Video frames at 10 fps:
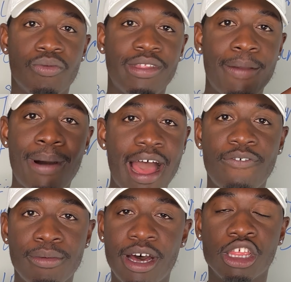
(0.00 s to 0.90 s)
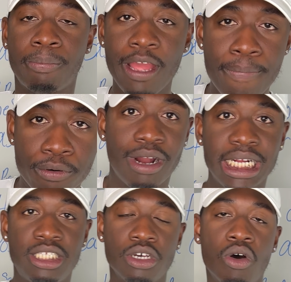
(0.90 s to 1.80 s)
they buy from other people,
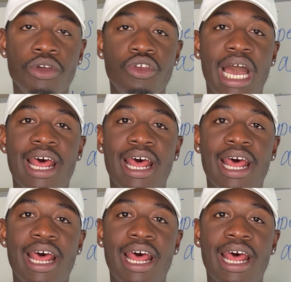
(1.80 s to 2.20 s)
right? So you got